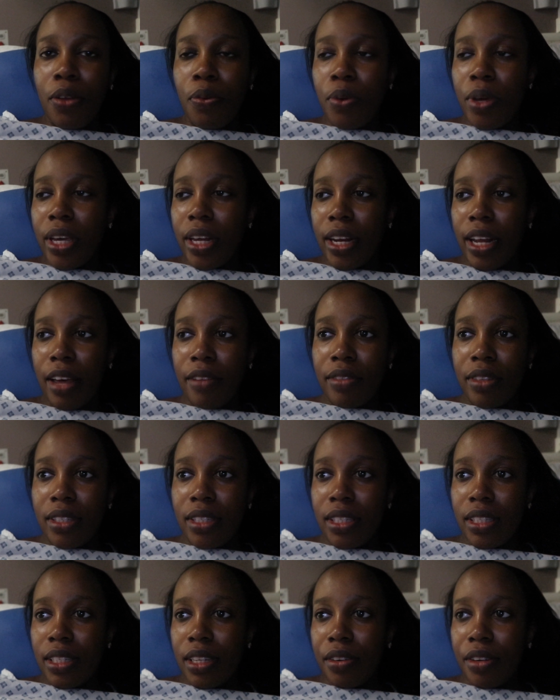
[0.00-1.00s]
we can have the
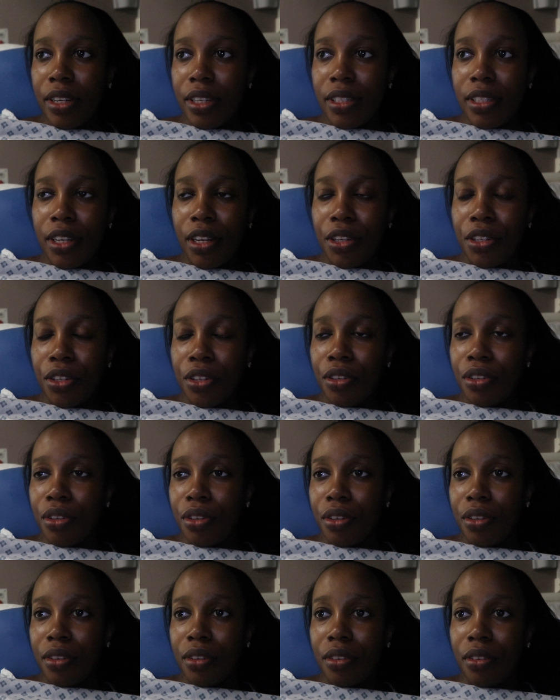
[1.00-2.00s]
cesarean section
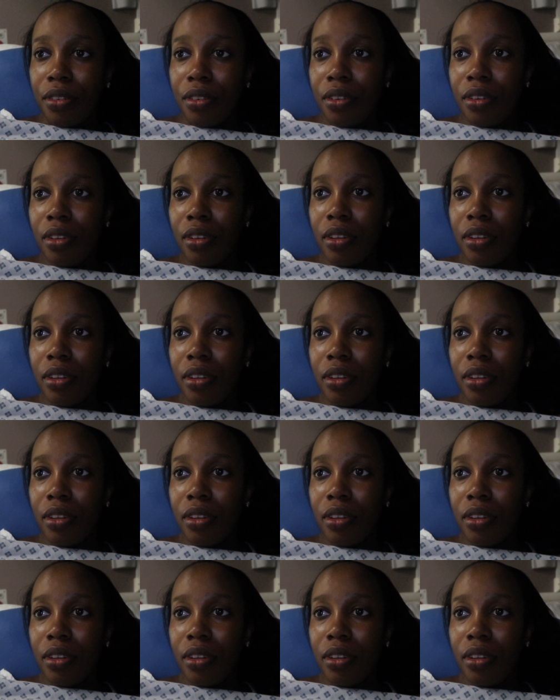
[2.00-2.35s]
done.